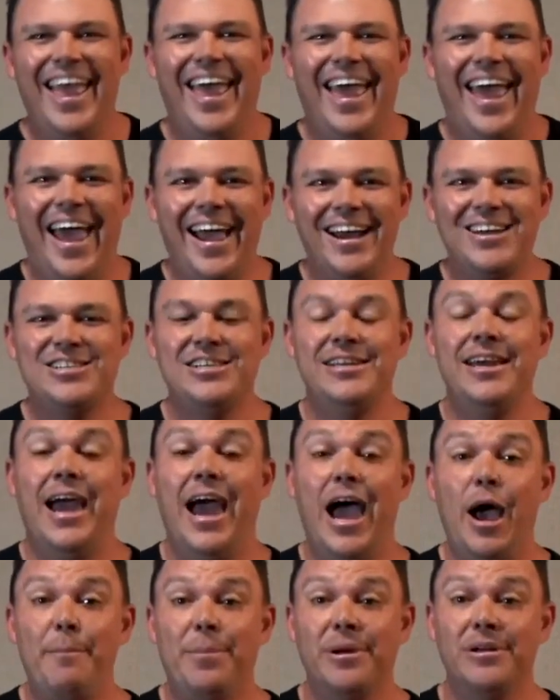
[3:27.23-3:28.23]
actually
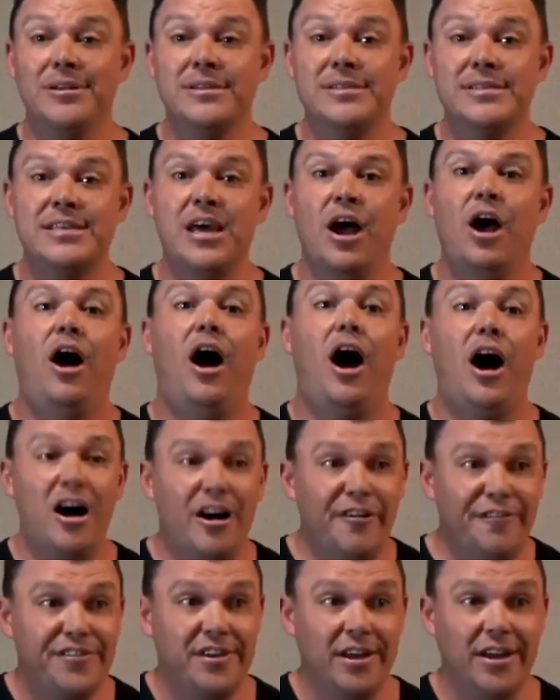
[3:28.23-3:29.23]
happens
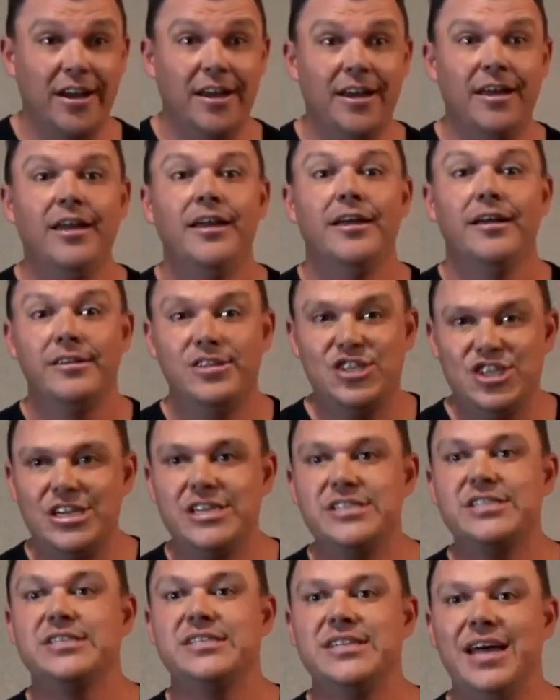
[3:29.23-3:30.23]
after
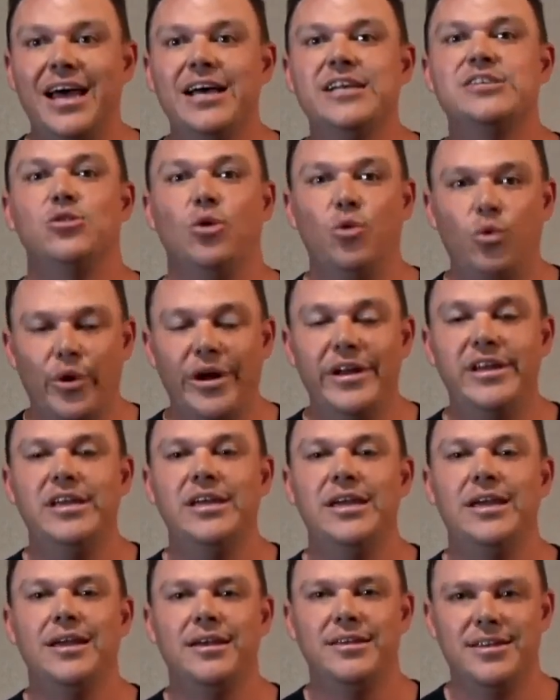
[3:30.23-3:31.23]
Jesus has
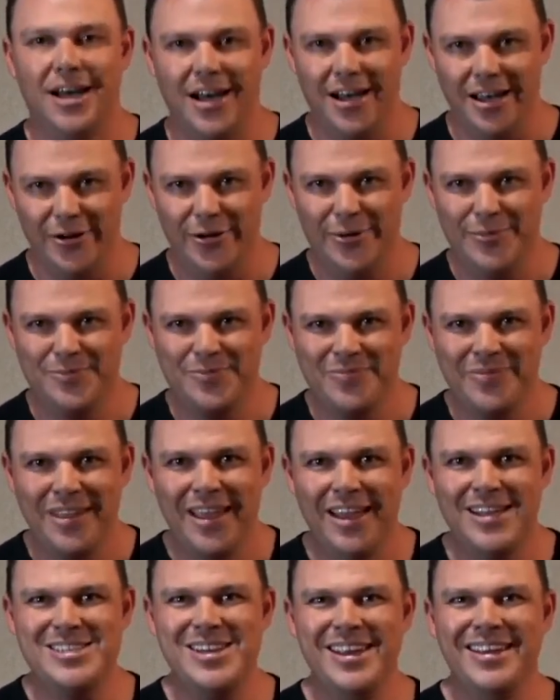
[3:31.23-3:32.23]
already died.
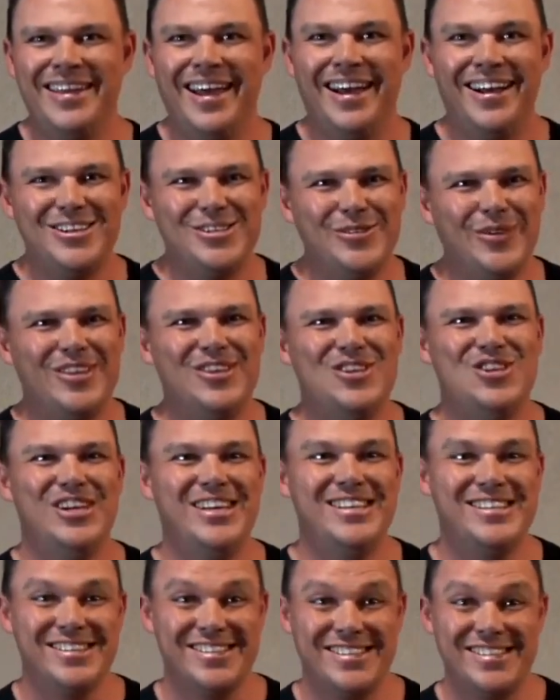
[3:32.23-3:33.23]
It's an encounter with
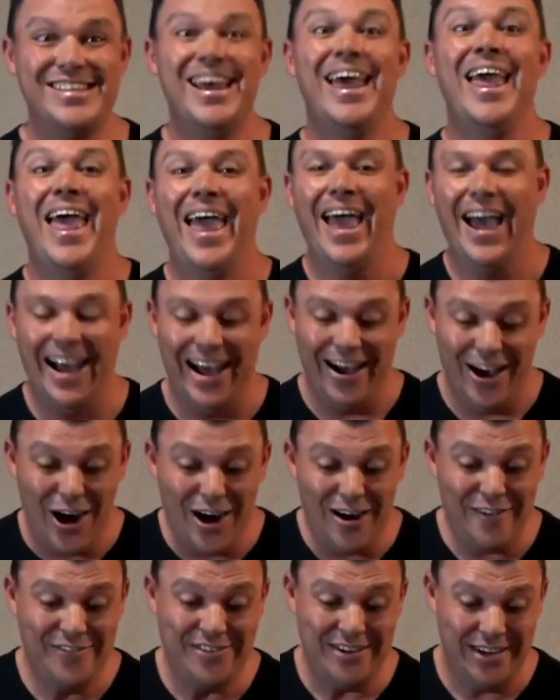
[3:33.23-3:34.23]
Jesus
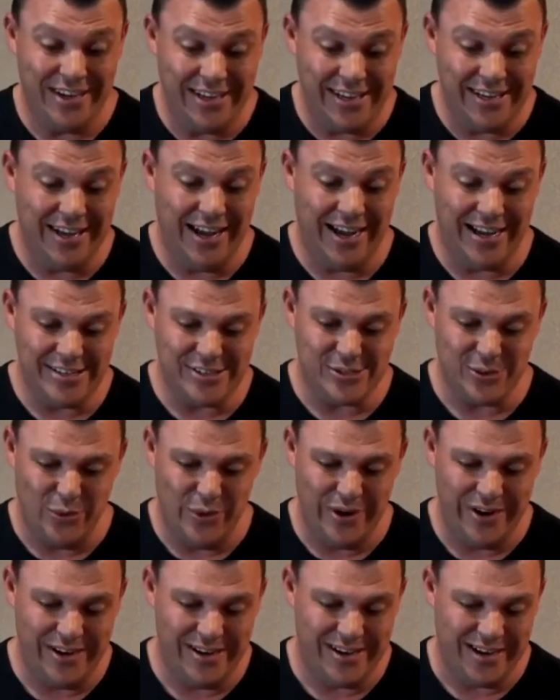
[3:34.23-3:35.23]
after he has
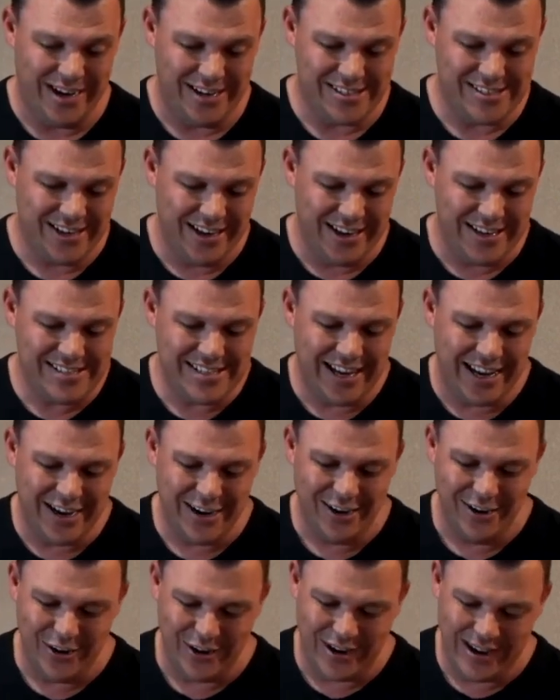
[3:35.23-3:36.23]
already died. So let's take a
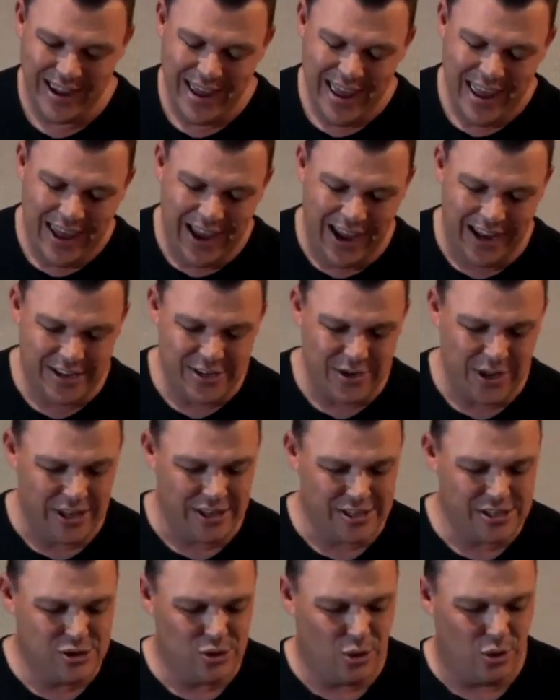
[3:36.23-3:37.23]
look at the
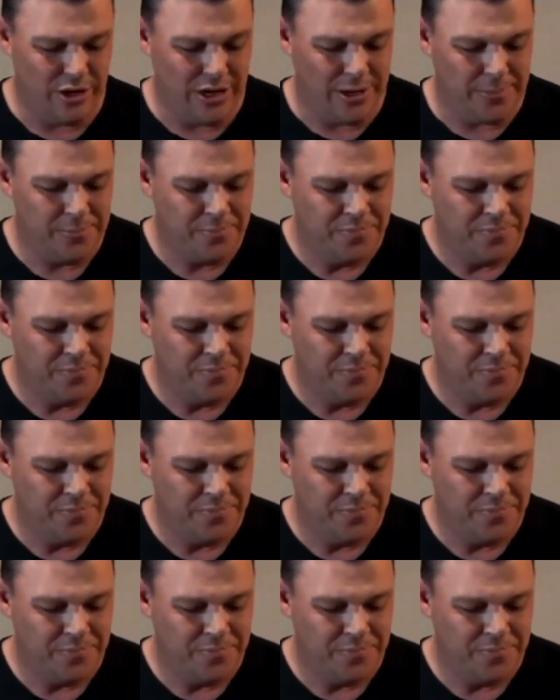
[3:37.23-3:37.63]
story.